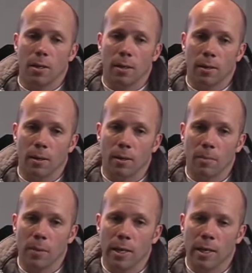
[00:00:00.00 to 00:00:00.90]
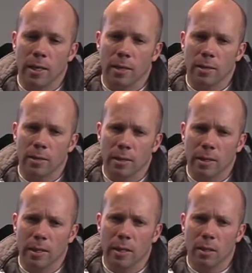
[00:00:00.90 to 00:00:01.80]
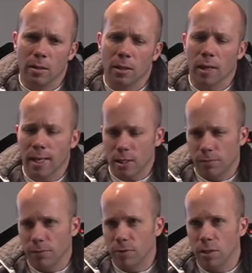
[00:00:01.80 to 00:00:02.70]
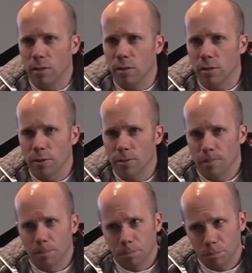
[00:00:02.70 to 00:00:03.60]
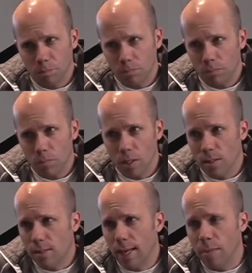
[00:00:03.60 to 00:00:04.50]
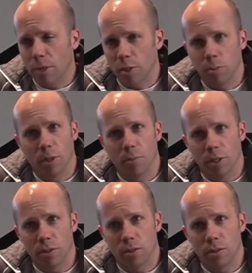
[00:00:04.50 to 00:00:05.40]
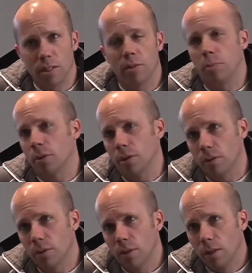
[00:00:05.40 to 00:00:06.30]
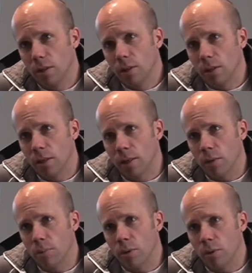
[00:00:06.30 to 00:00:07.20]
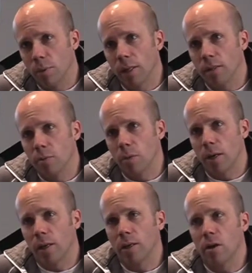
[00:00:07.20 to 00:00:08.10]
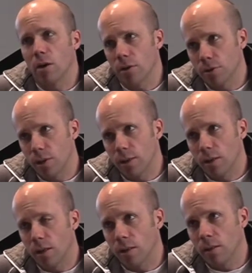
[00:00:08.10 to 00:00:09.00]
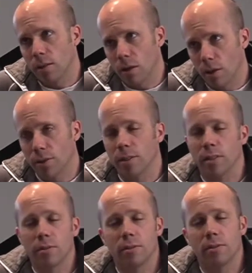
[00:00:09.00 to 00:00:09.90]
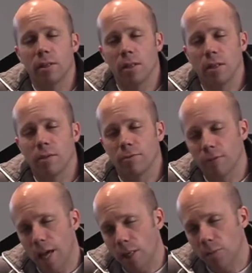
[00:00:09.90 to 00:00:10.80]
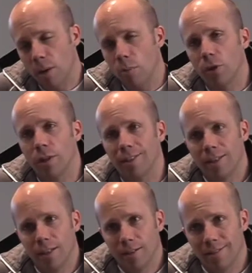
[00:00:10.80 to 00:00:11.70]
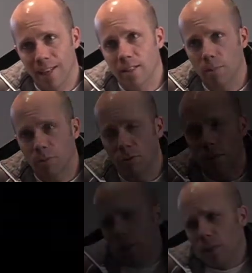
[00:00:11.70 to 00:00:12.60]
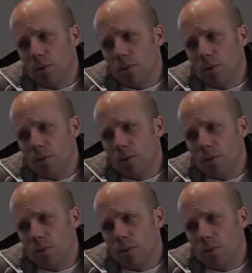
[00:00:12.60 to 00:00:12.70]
And in the last 15 years, tape has pretty much disappeared and been replaced by hard disks and flash memory that type of thing.